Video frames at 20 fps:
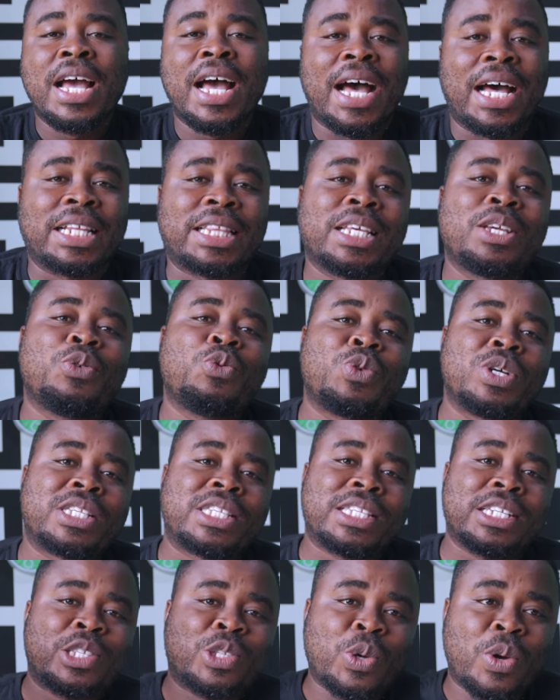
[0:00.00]
I think we
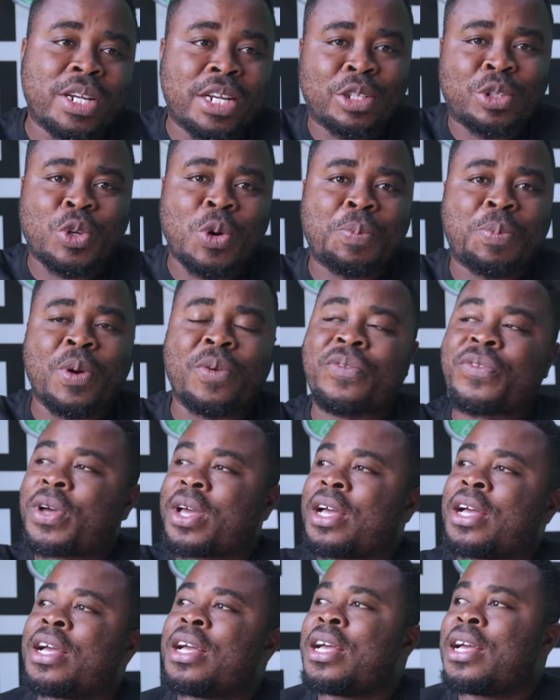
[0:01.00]
sit on the top of
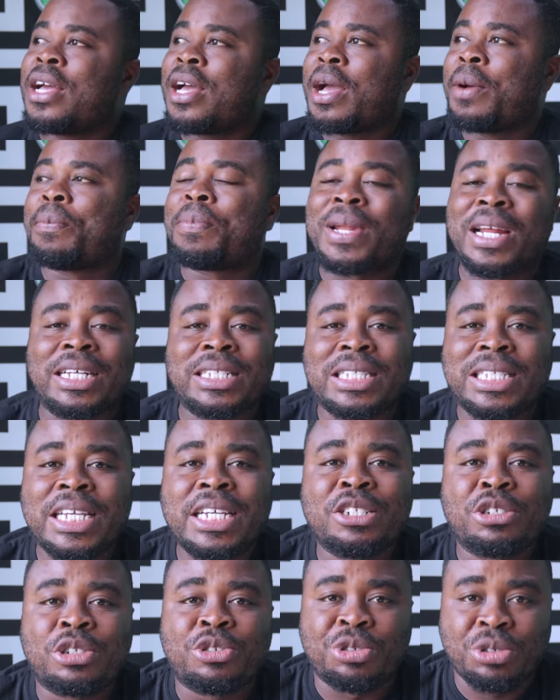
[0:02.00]
a, a
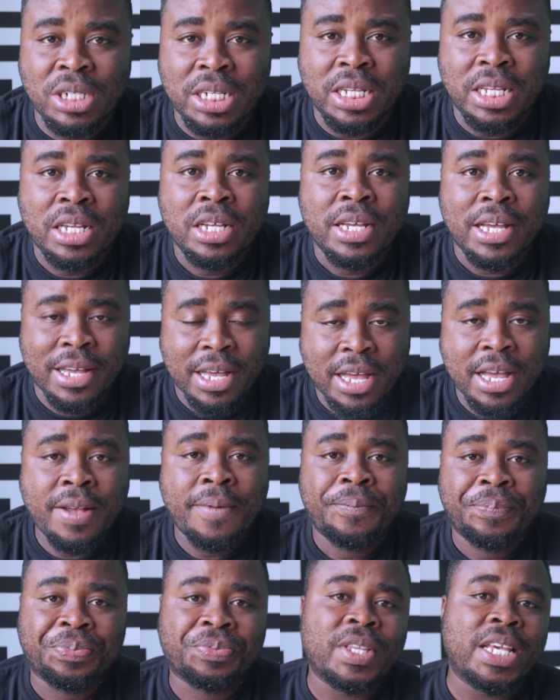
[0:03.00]
plantain tree eh?